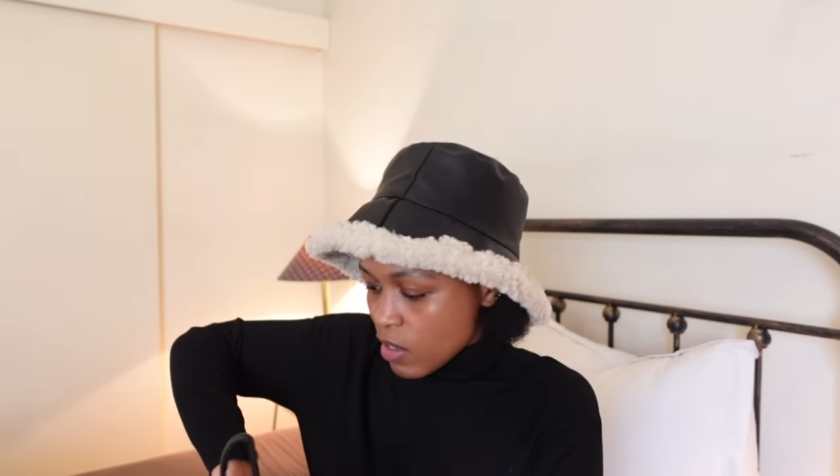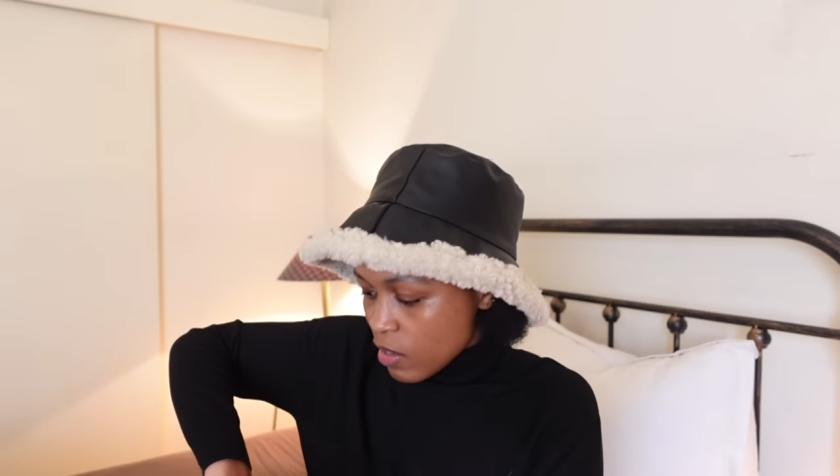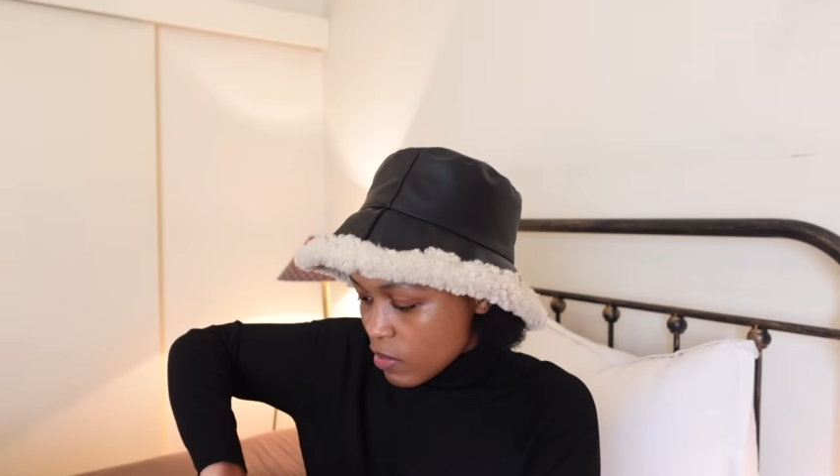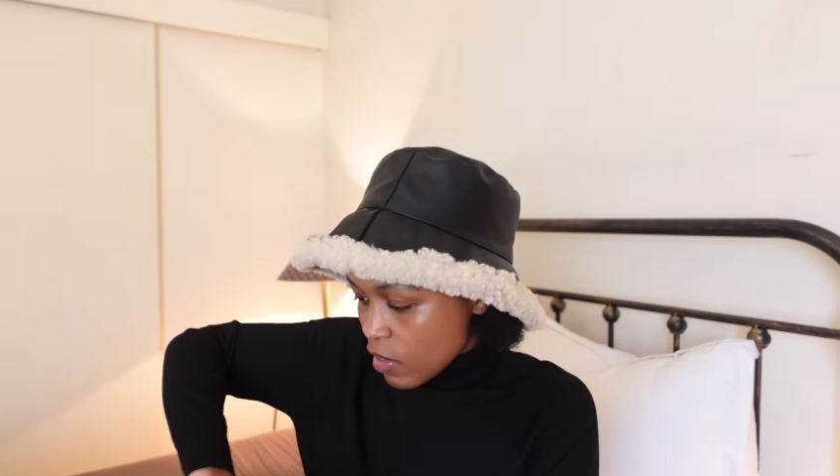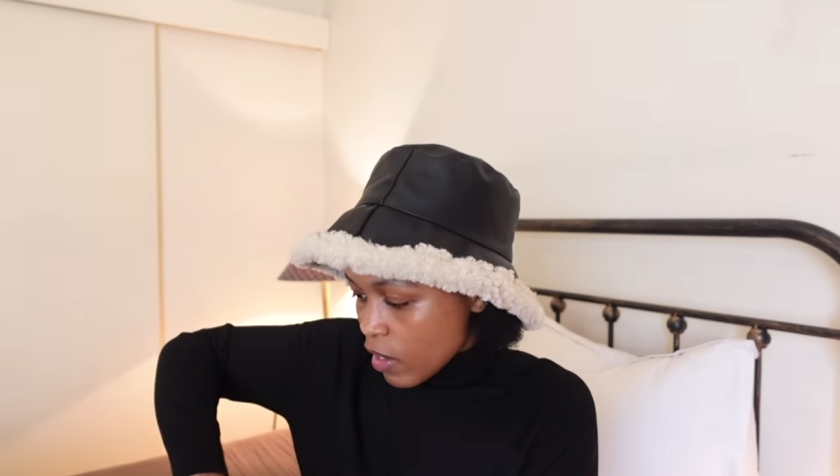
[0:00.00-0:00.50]

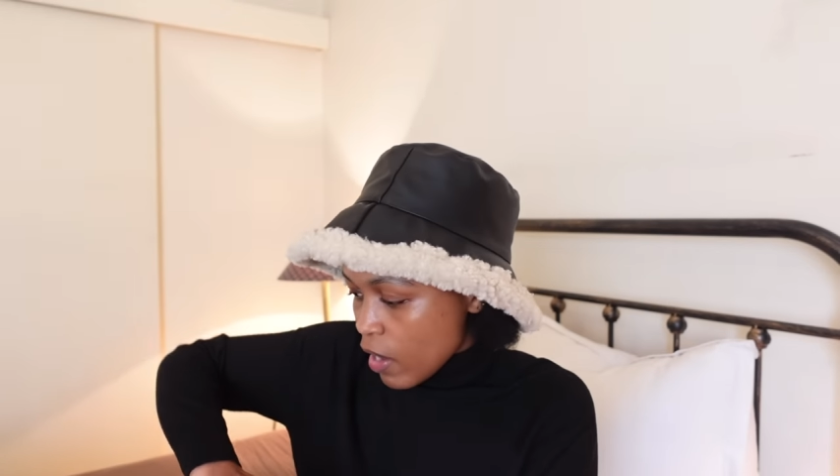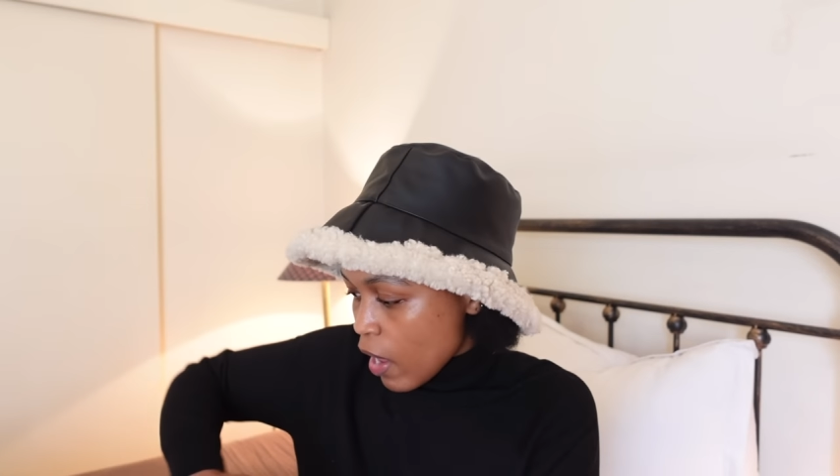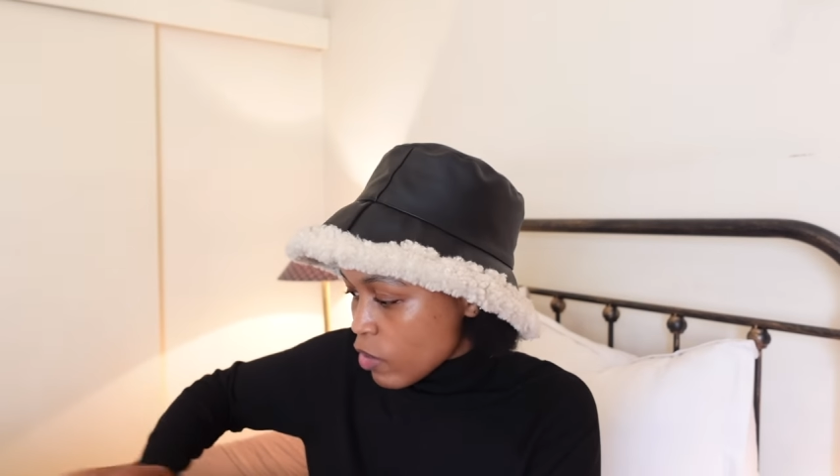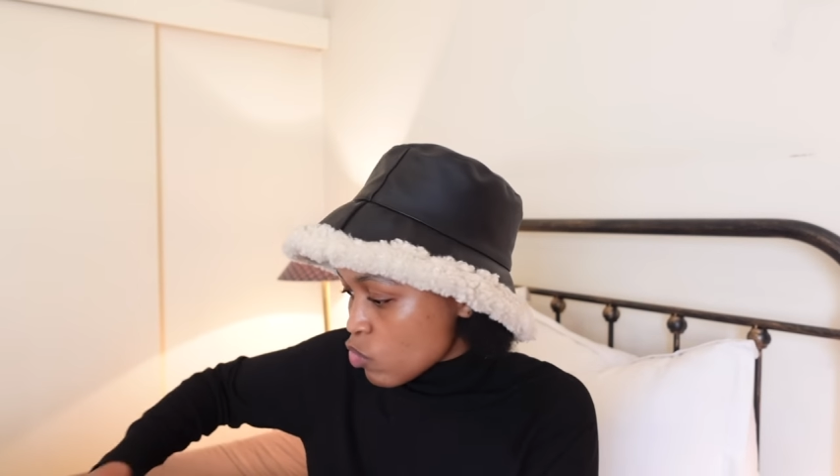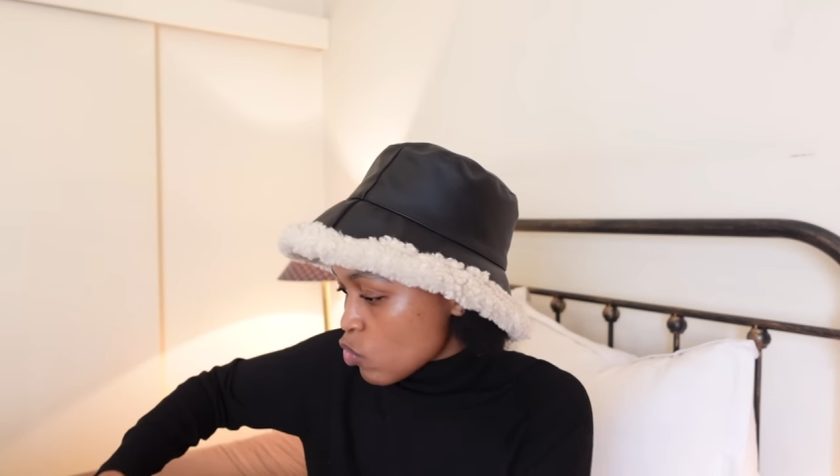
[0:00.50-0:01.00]
yesterday
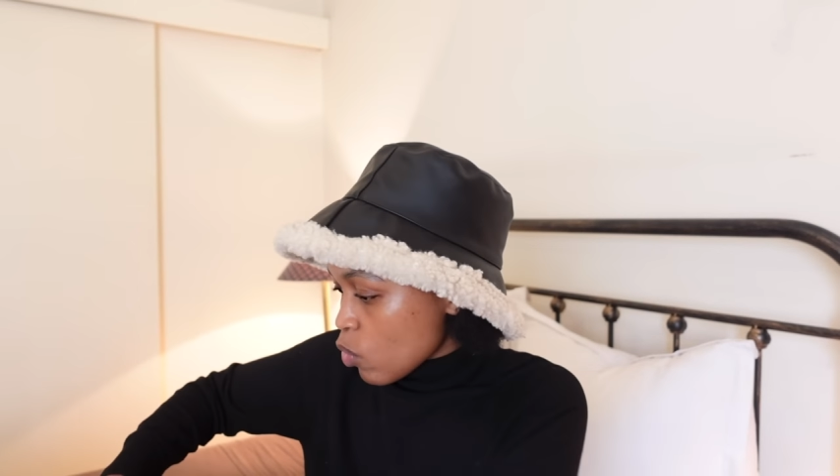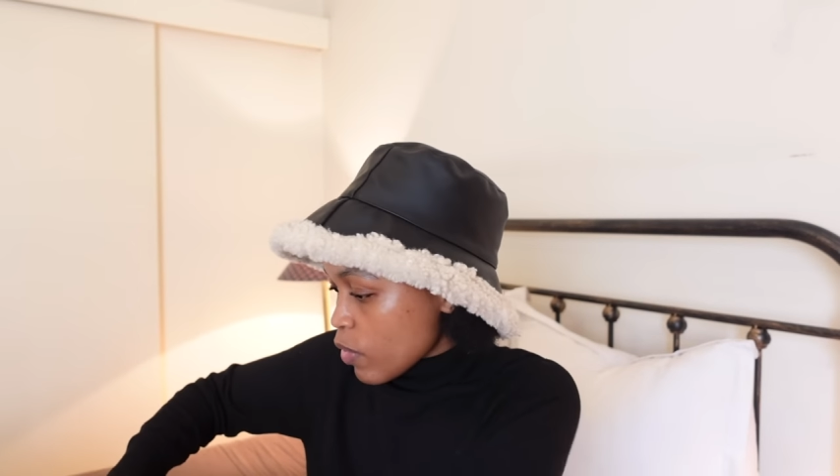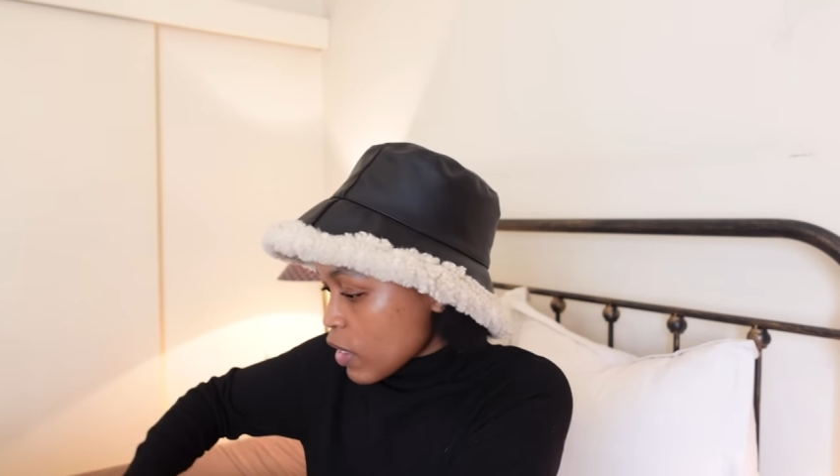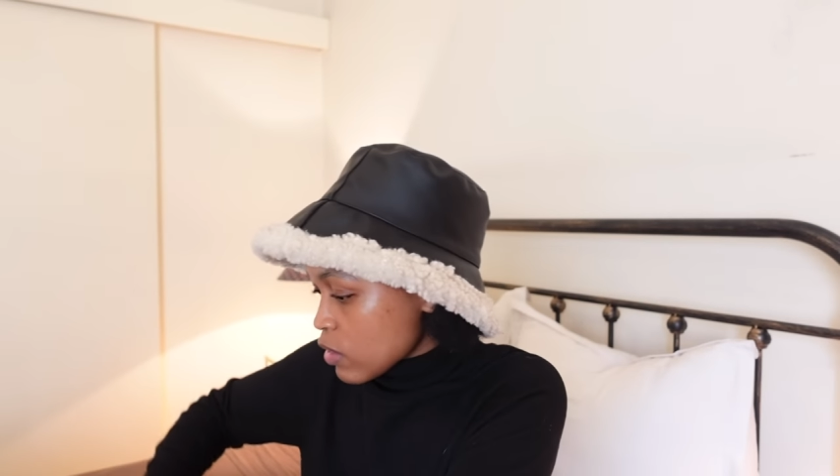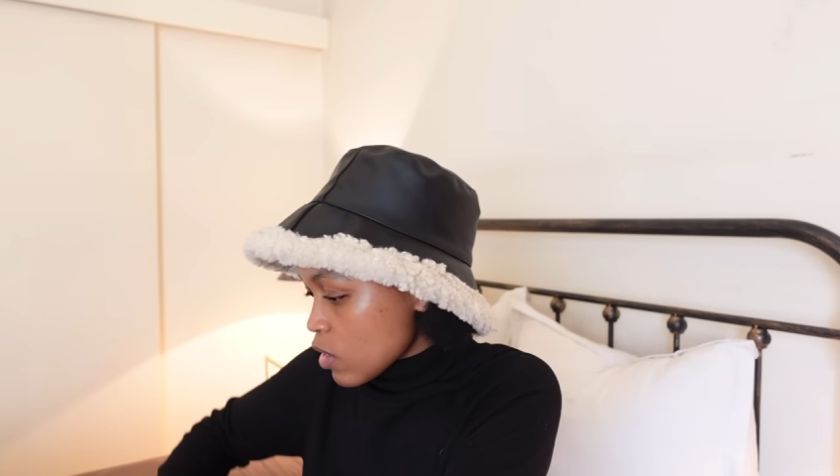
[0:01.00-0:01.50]
I saw that